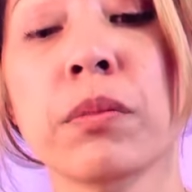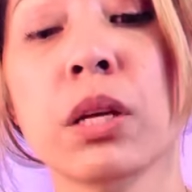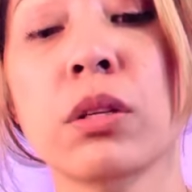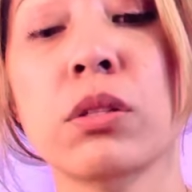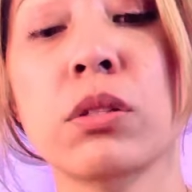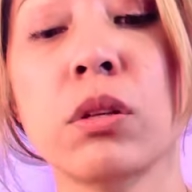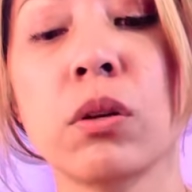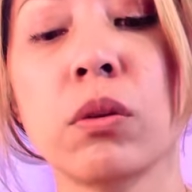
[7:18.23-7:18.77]

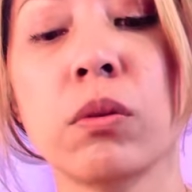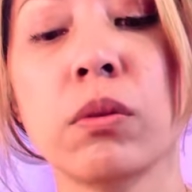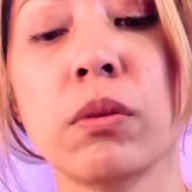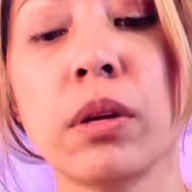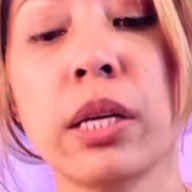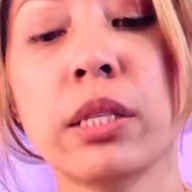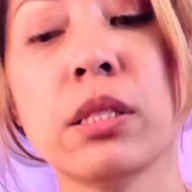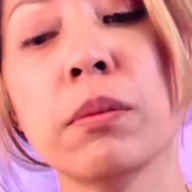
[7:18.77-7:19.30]
So,
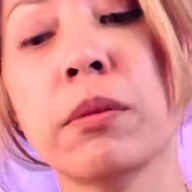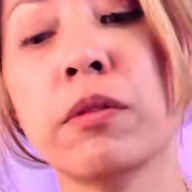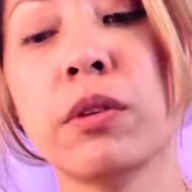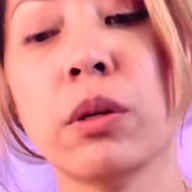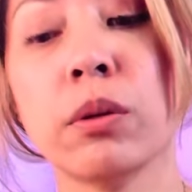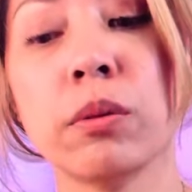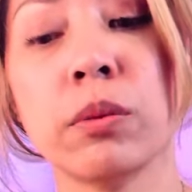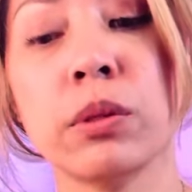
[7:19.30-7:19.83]
and some of
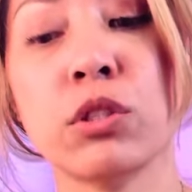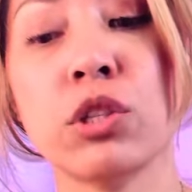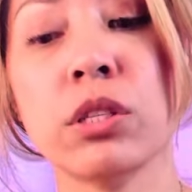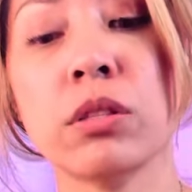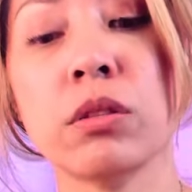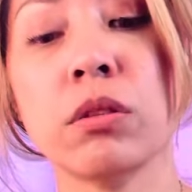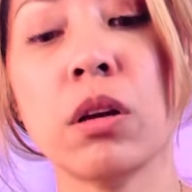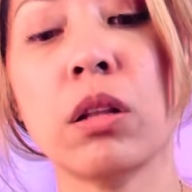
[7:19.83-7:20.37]
you, it was
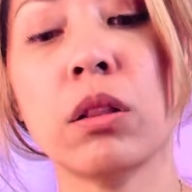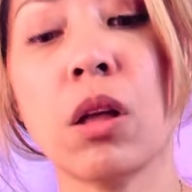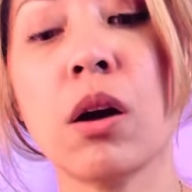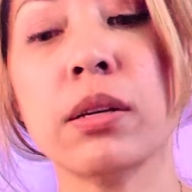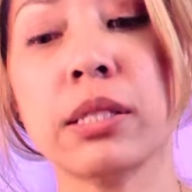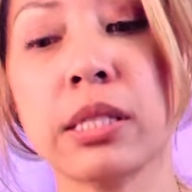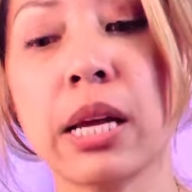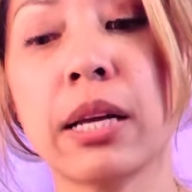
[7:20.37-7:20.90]
just a
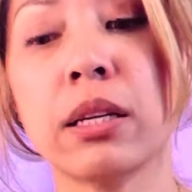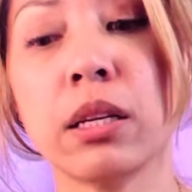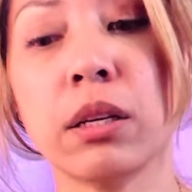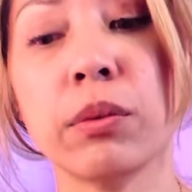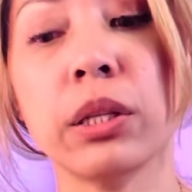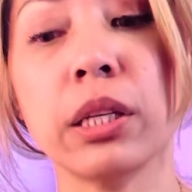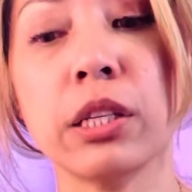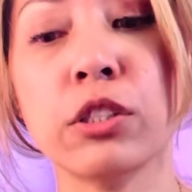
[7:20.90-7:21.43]
long-standing
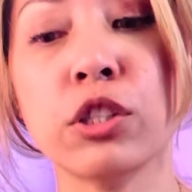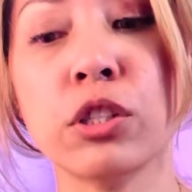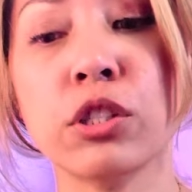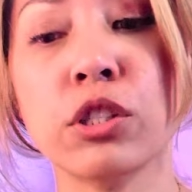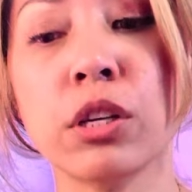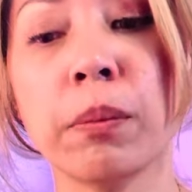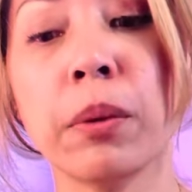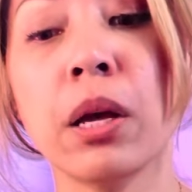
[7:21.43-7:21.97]

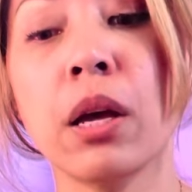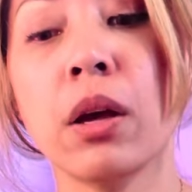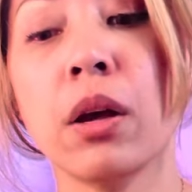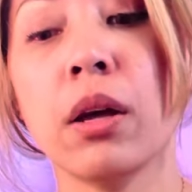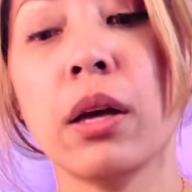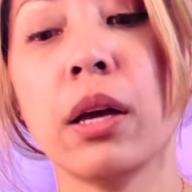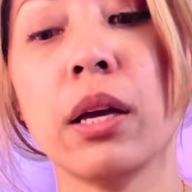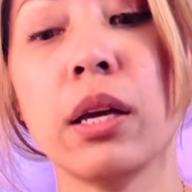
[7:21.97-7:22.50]
relationship
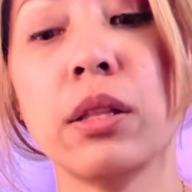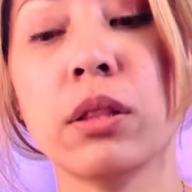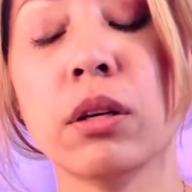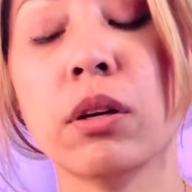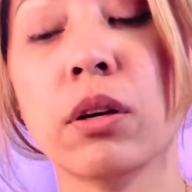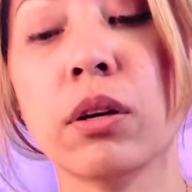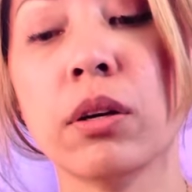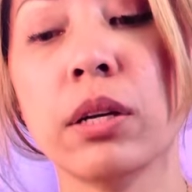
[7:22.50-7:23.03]
in the
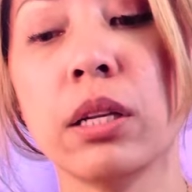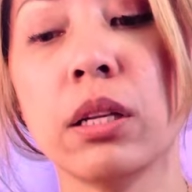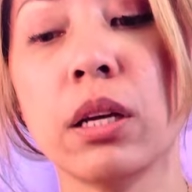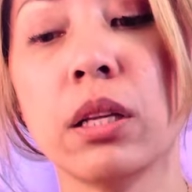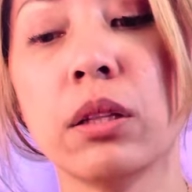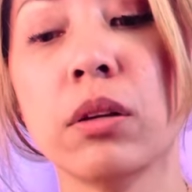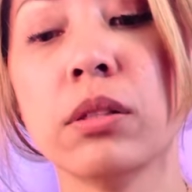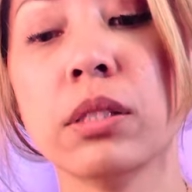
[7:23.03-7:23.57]
current,
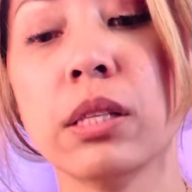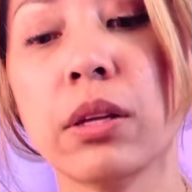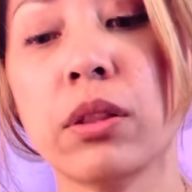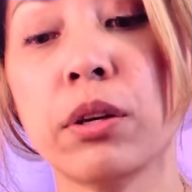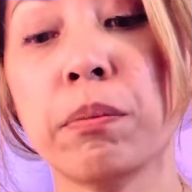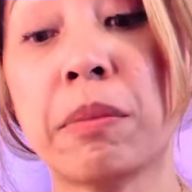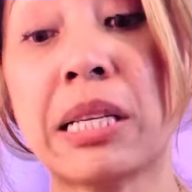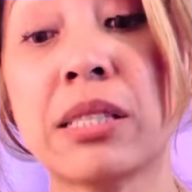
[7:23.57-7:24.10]
it looks like
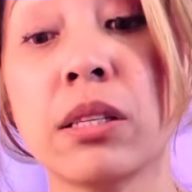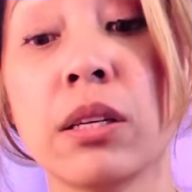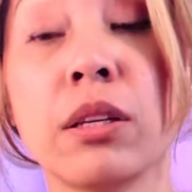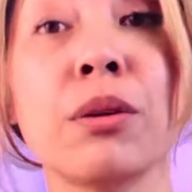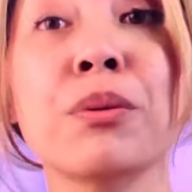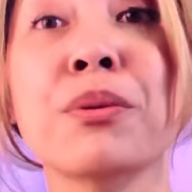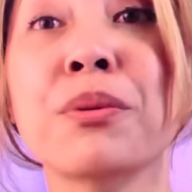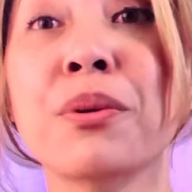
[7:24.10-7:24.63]
they're missing
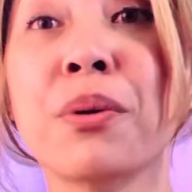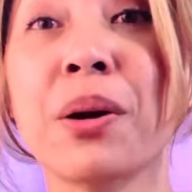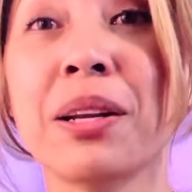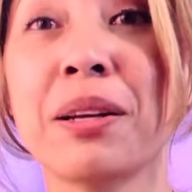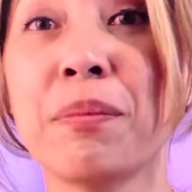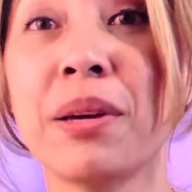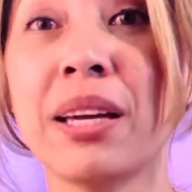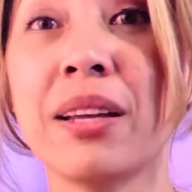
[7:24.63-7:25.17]
you
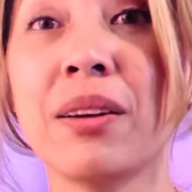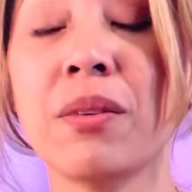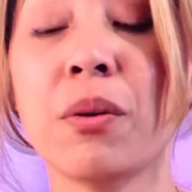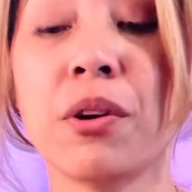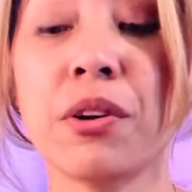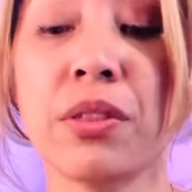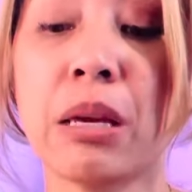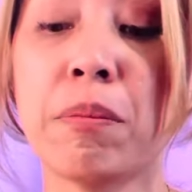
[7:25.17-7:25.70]
quite a bit
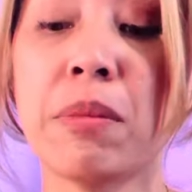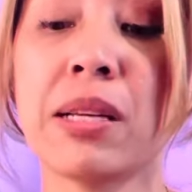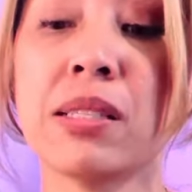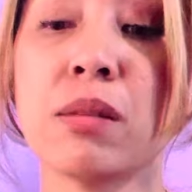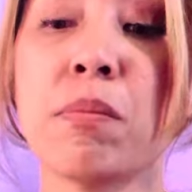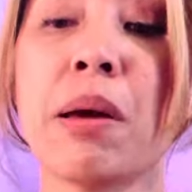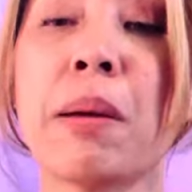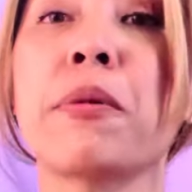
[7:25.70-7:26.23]
or they
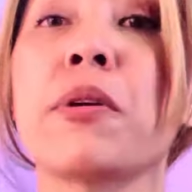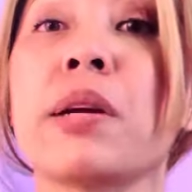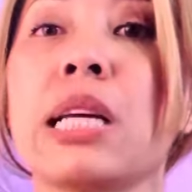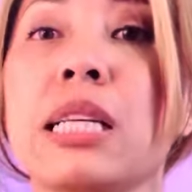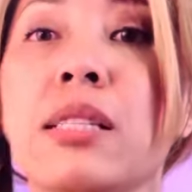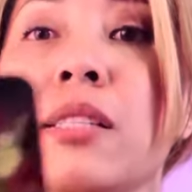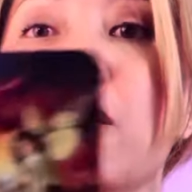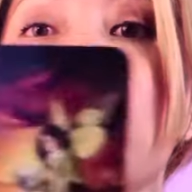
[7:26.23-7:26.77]
miss
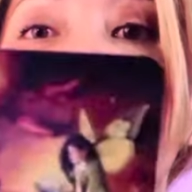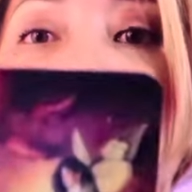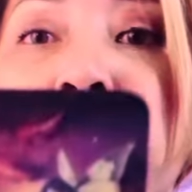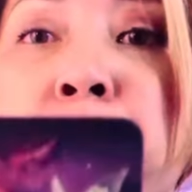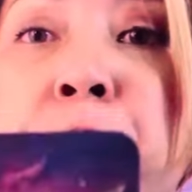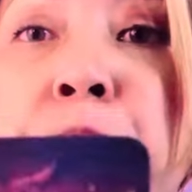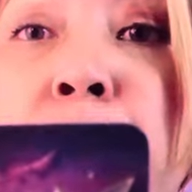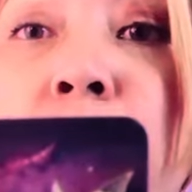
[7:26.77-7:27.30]
memories
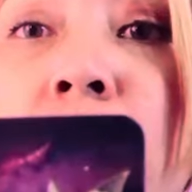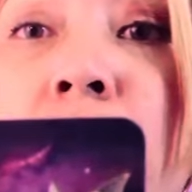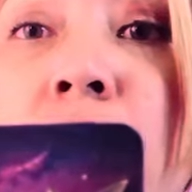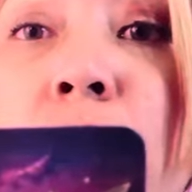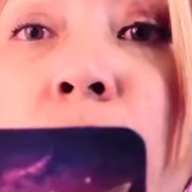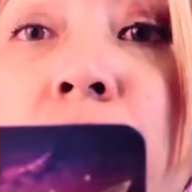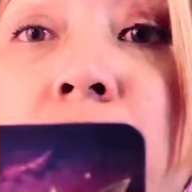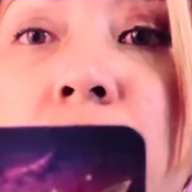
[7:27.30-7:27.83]

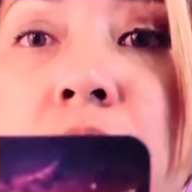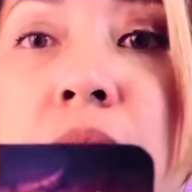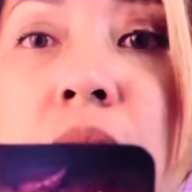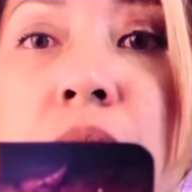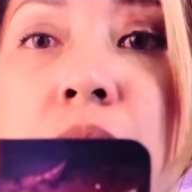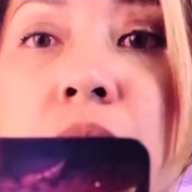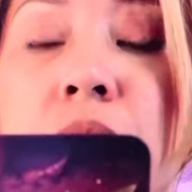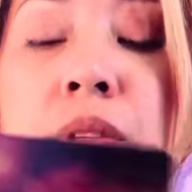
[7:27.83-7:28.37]
with the
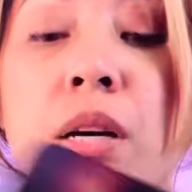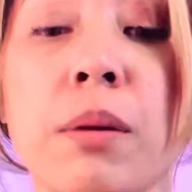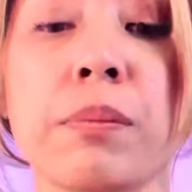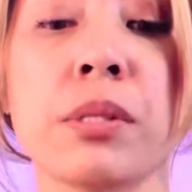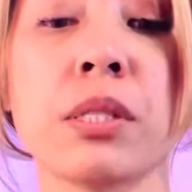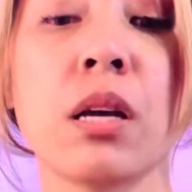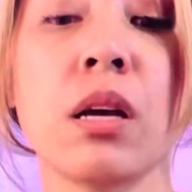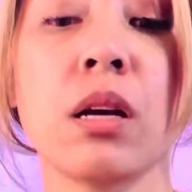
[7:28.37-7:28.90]
Six of
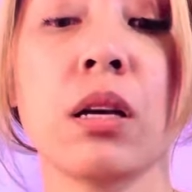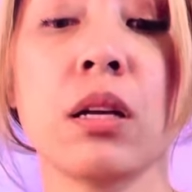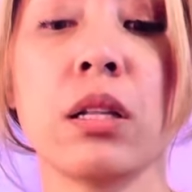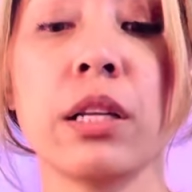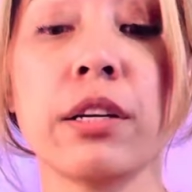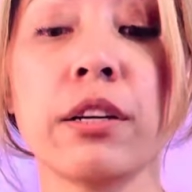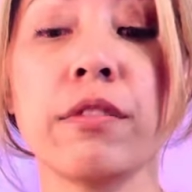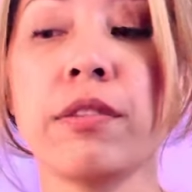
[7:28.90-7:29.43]
Cups.
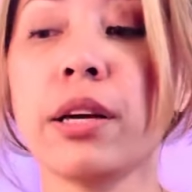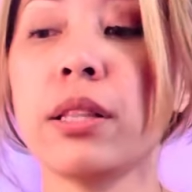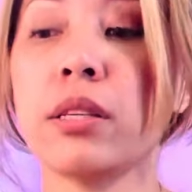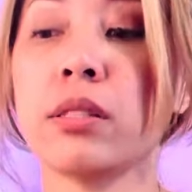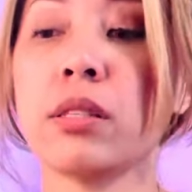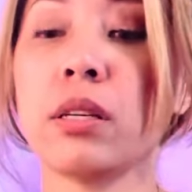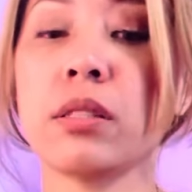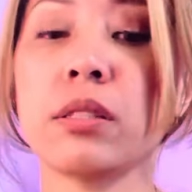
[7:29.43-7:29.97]
Clarify the
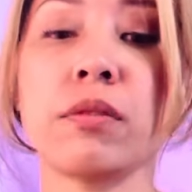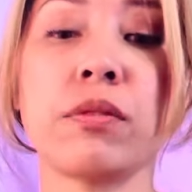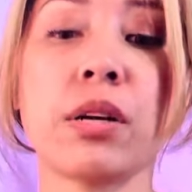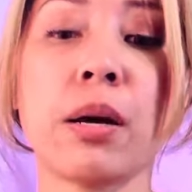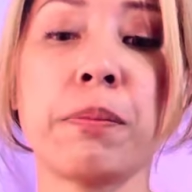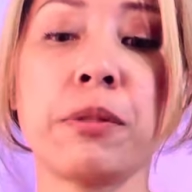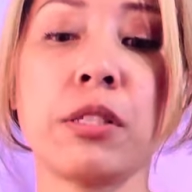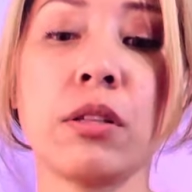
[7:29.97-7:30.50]
Six of
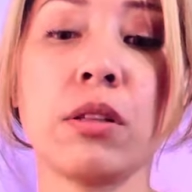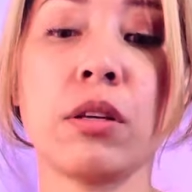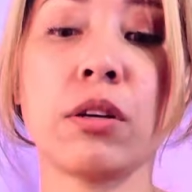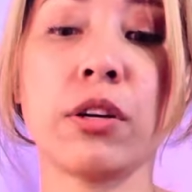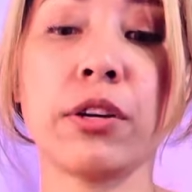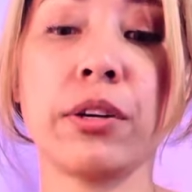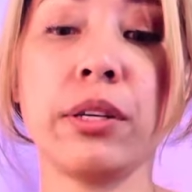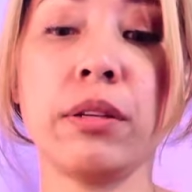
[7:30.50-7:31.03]
Cups in the
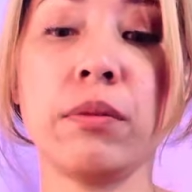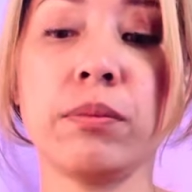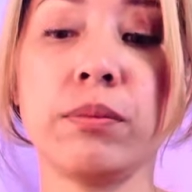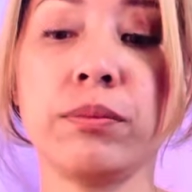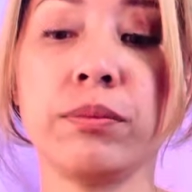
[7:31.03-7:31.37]
current.